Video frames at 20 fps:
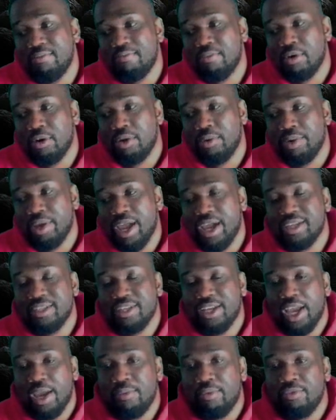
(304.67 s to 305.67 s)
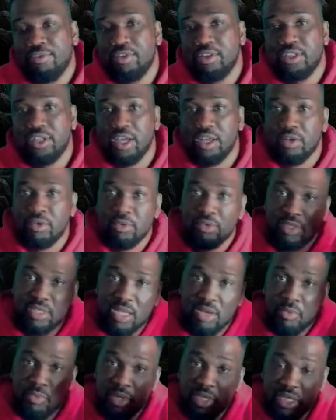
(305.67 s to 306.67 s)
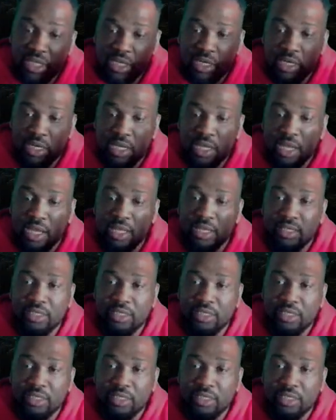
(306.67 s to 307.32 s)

Broken Reaction Game Review channel. We did it again.